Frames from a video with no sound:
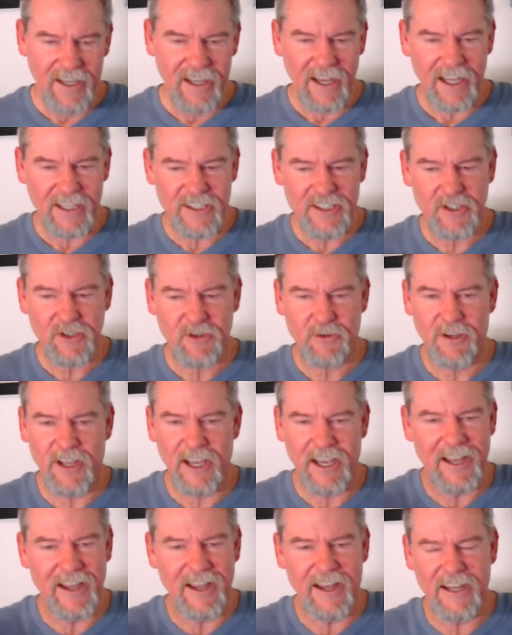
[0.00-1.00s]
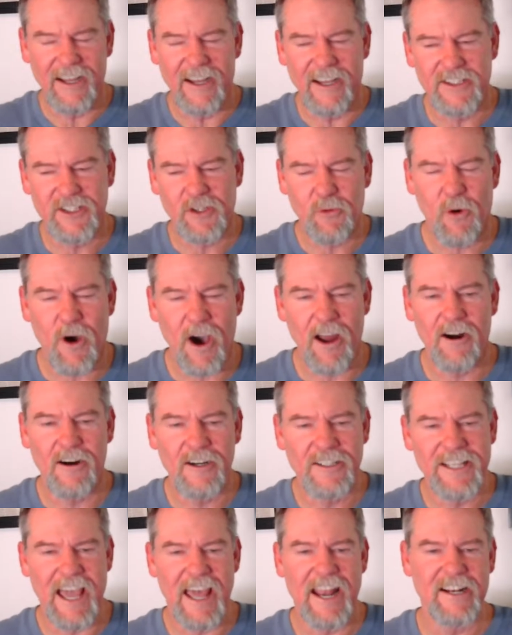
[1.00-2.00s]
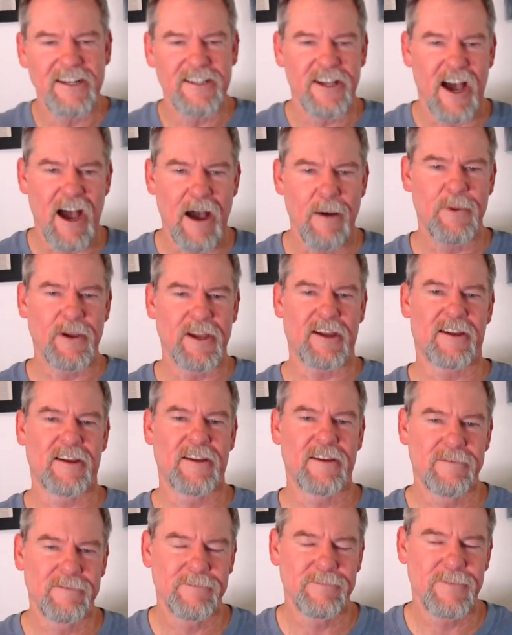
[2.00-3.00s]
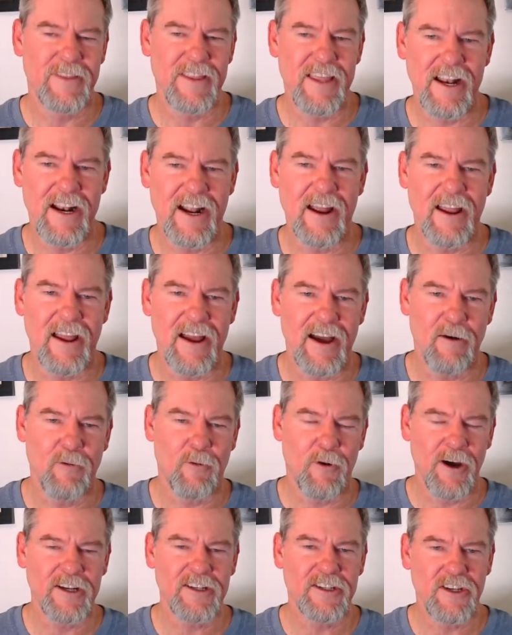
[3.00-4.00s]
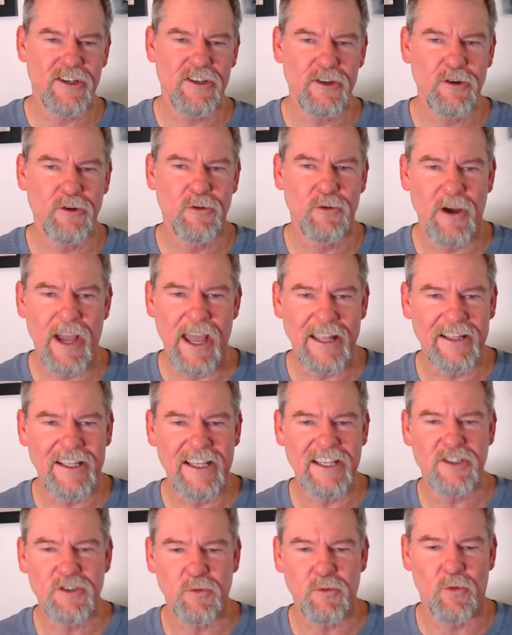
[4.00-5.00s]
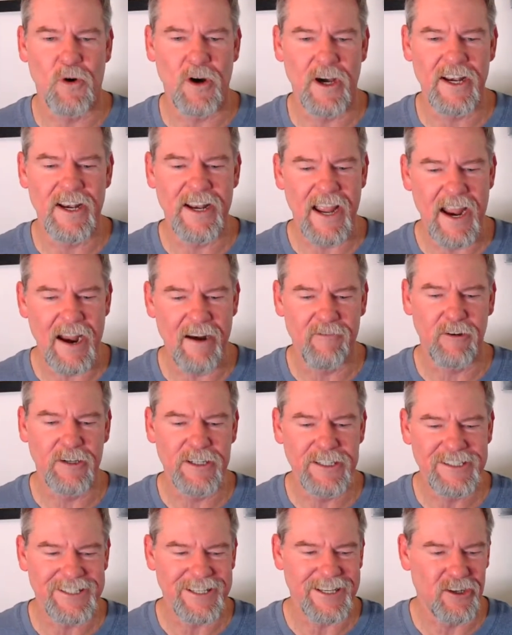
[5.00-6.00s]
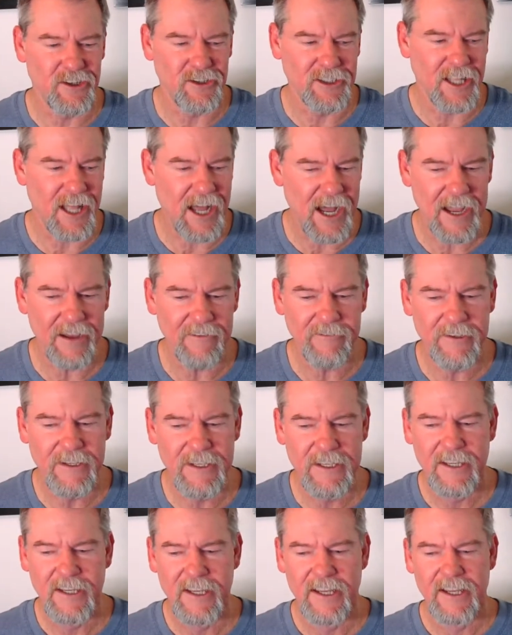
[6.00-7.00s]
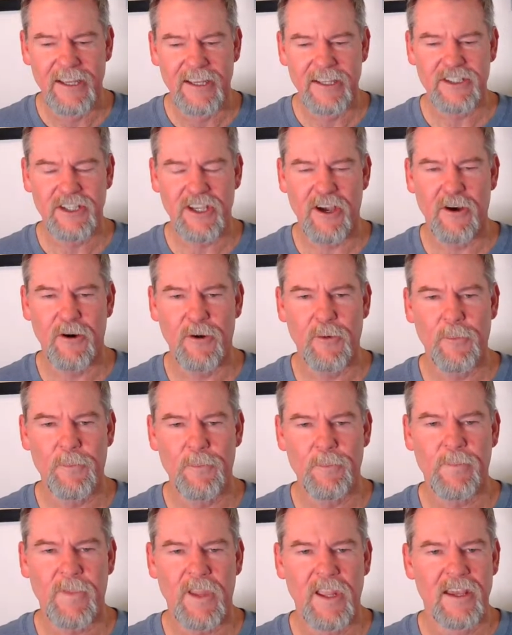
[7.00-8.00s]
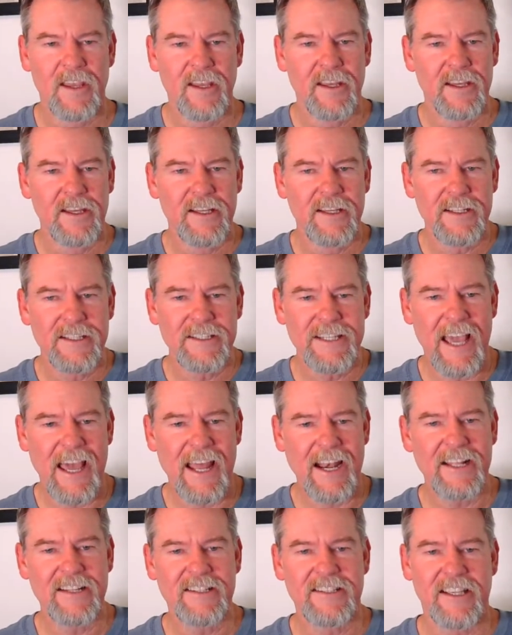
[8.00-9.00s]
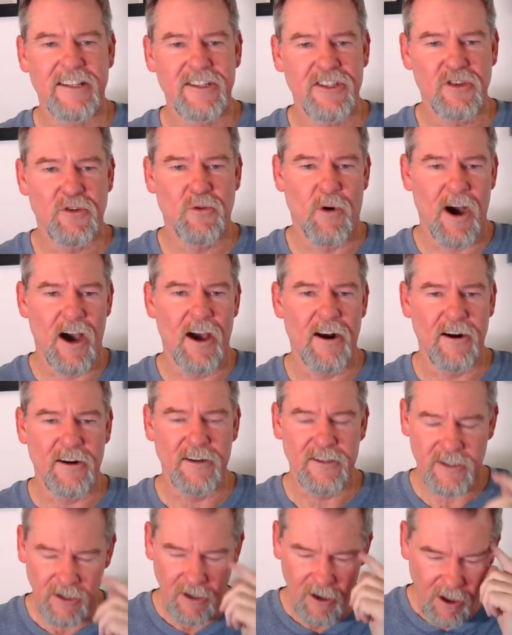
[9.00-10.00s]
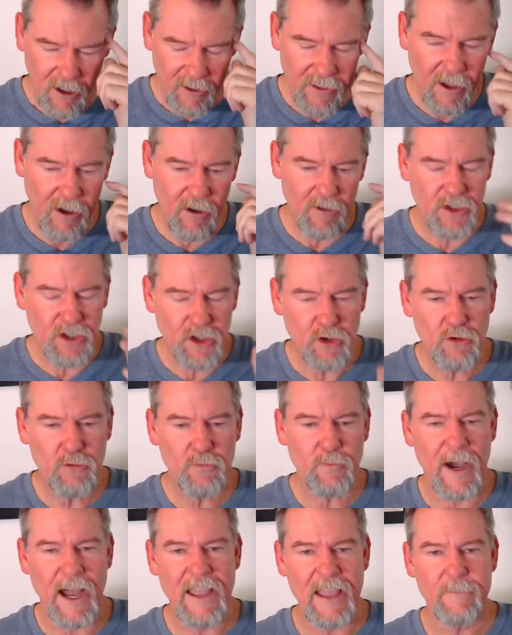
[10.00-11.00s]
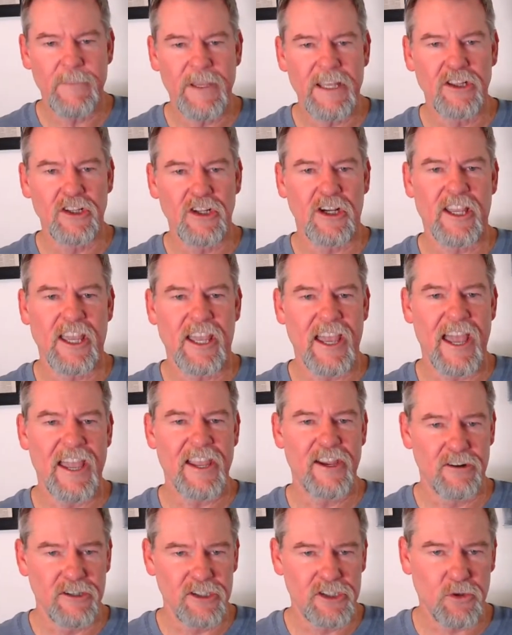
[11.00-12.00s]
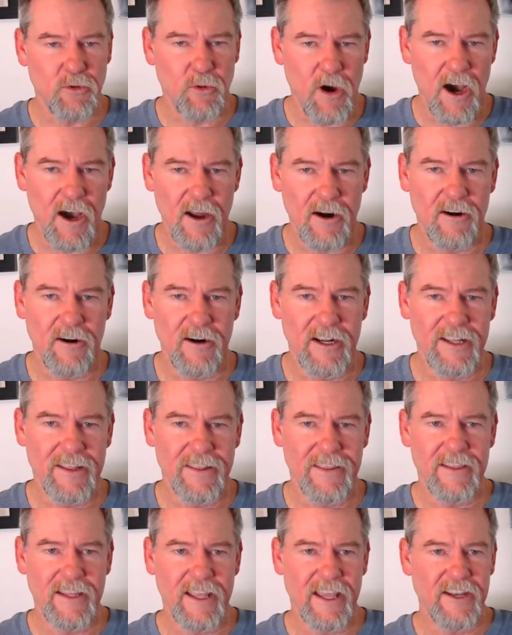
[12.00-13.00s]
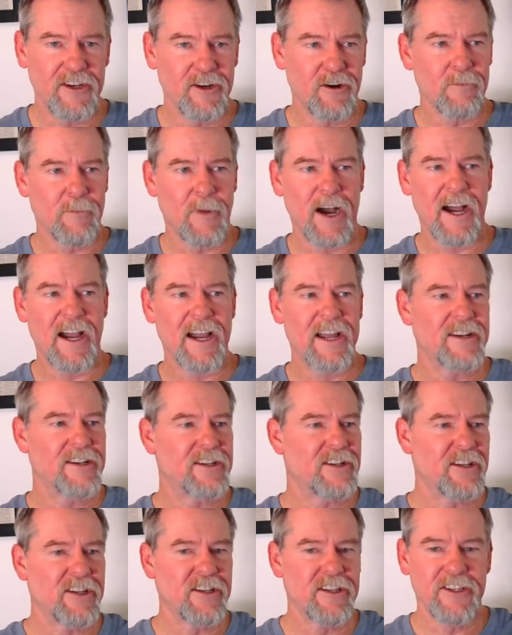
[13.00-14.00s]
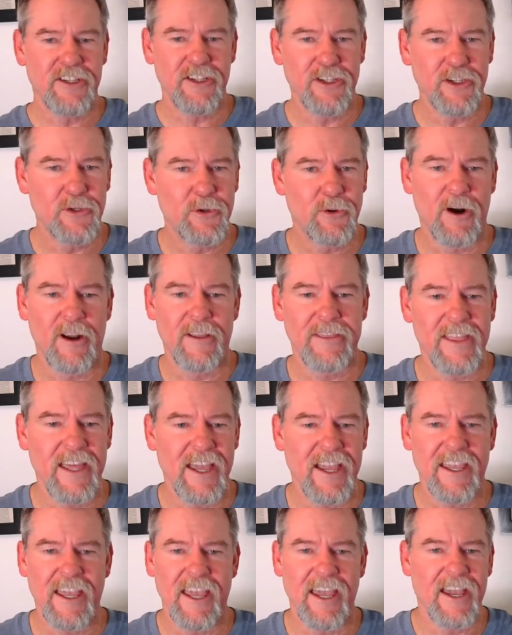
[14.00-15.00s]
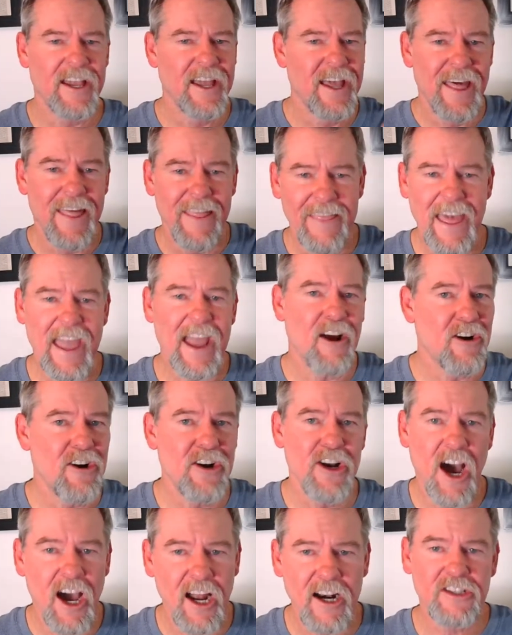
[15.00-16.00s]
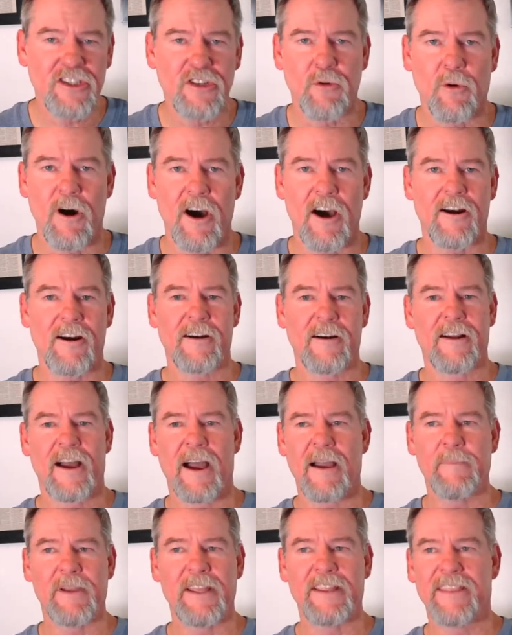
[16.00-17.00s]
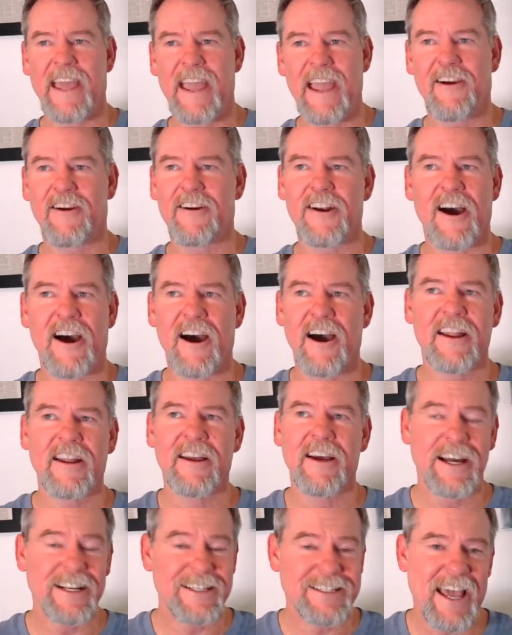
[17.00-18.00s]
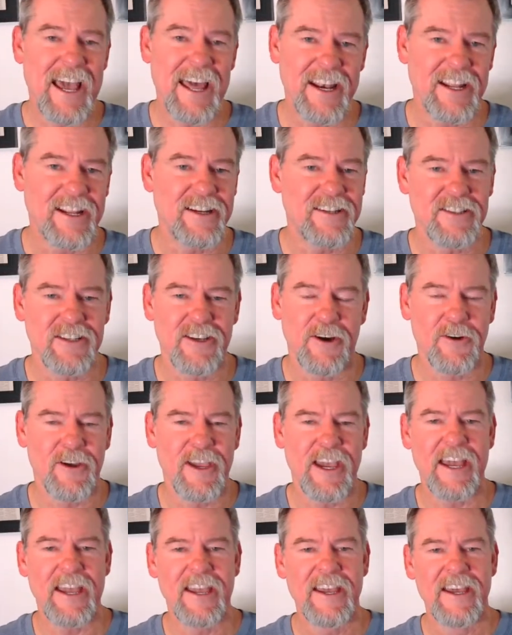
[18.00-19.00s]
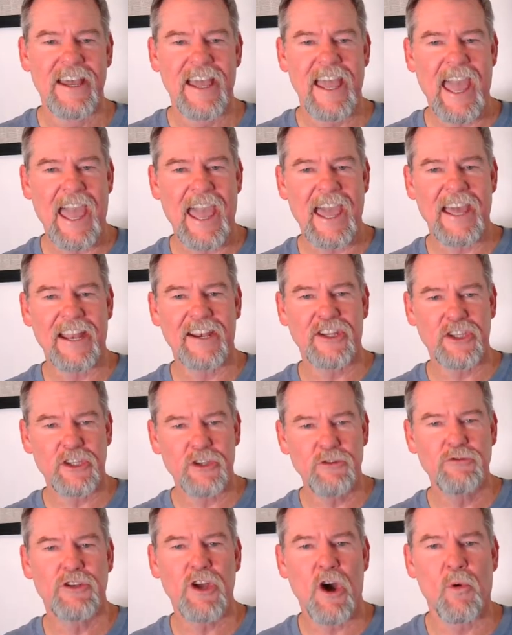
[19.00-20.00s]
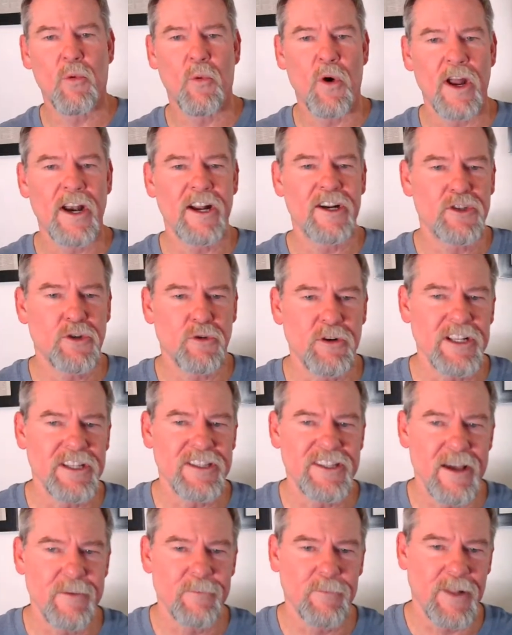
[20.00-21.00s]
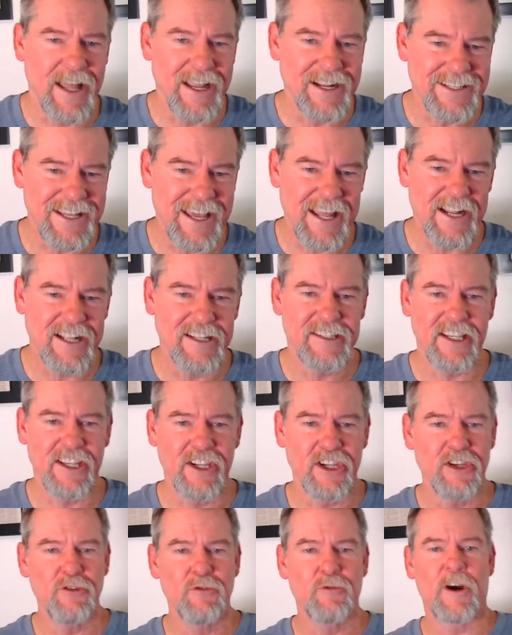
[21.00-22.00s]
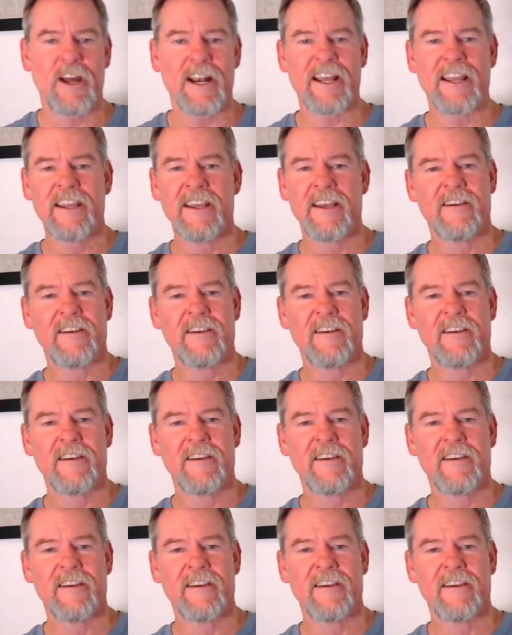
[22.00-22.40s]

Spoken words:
a squatter tenant topic that I want to do at least one every single live. So tenants and squatters, although you might be looking at your squatter and in your mind, you are thinking they are not a squatter. I mean, they are not a tenant. Okay. And you don't want to treat them like tenants, and you want to,